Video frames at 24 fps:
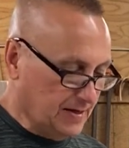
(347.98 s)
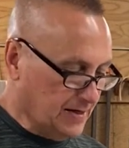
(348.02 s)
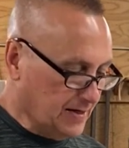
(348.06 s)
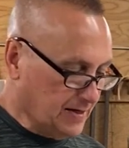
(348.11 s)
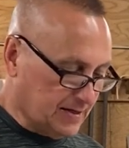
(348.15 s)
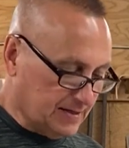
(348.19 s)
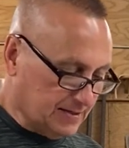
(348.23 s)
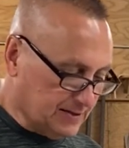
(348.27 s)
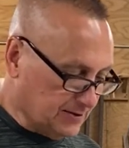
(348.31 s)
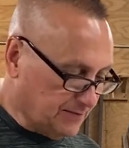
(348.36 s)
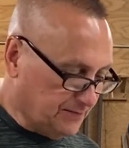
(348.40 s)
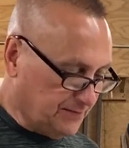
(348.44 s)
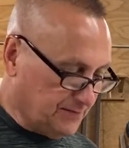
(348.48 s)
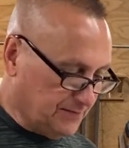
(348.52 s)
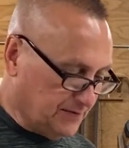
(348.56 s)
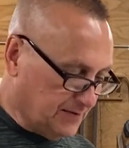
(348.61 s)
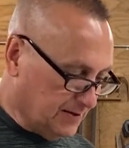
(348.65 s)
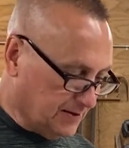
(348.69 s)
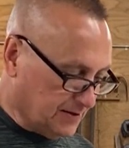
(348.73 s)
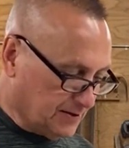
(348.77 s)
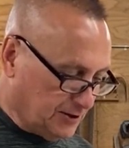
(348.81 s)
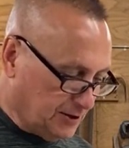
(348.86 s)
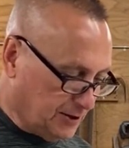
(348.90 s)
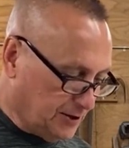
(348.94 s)
because if
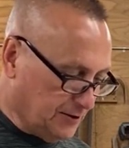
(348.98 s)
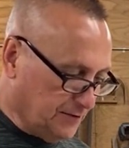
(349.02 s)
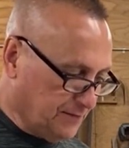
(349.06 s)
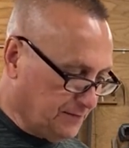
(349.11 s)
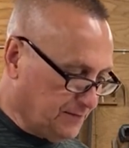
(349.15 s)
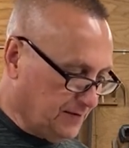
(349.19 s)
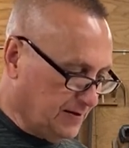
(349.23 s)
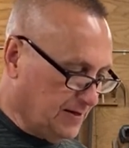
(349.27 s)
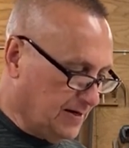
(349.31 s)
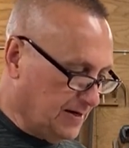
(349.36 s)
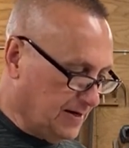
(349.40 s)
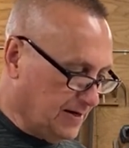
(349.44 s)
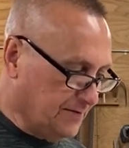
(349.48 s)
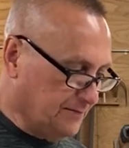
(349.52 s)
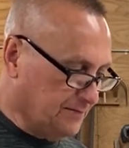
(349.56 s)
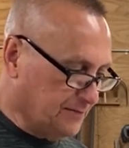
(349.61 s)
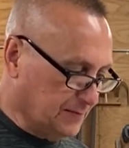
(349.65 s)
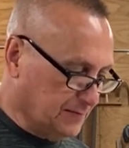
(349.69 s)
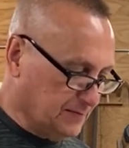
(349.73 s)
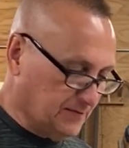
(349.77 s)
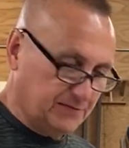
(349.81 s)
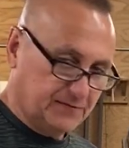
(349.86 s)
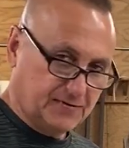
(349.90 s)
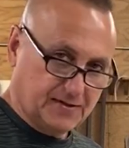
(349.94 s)
the kerf line
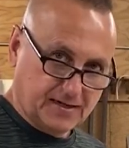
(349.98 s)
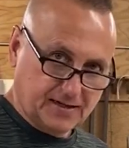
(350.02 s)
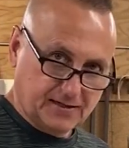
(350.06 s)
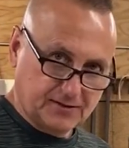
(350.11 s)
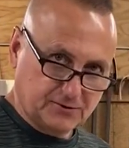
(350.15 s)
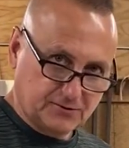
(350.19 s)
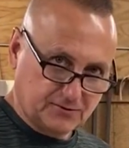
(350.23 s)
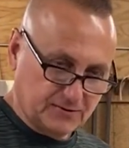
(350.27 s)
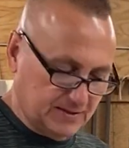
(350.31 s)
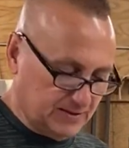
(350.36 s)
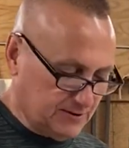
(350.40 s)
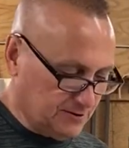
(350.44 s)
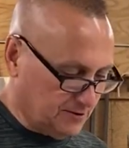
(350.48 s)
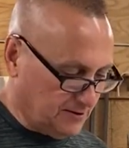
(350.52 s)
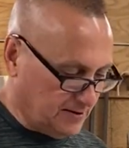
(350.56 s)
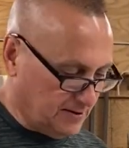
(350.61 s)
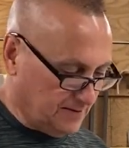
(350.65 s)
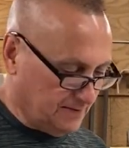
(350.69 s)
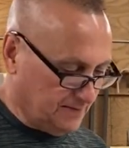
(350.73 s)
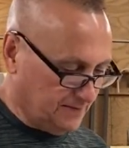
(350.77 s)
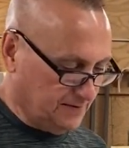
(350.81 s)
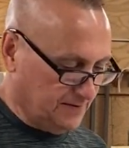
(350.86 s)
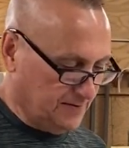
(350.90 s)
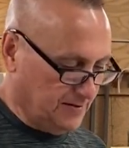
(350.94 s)
from the factory's
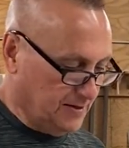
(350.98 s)
off,